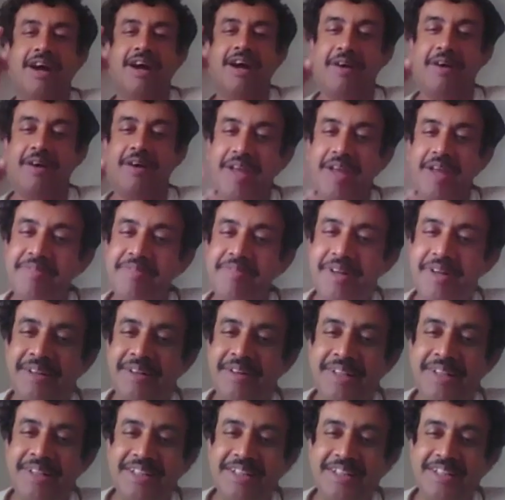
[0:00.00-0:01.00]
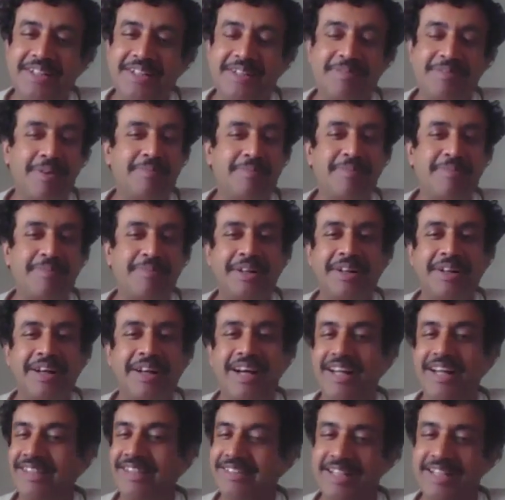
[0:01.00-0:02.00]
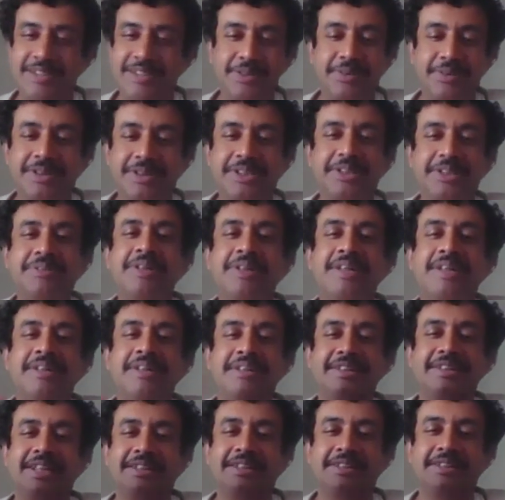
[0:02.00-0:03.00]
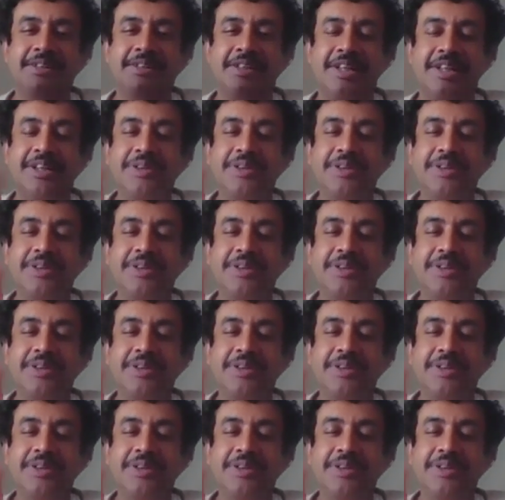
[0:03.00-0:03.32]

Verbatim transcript: However, remember as i told you that uh,